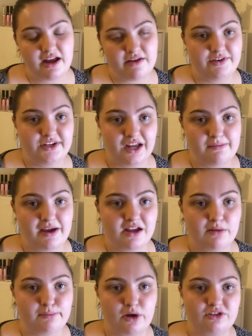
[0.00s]
everyday
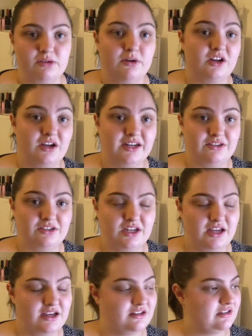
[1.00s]
makeup basket when I go
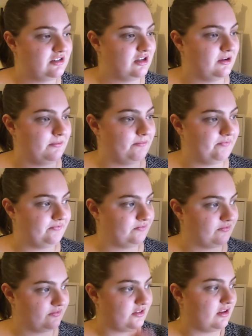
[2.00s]
downstairs. So
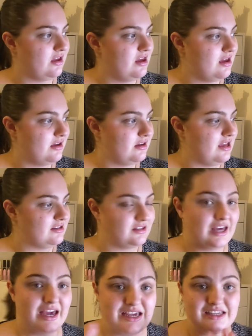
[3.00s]
yeah, so
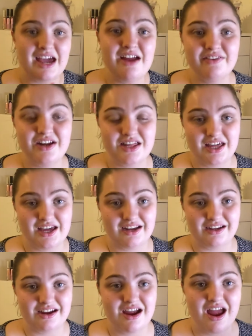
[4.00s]
that is
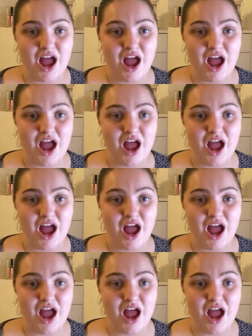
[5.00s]
everything.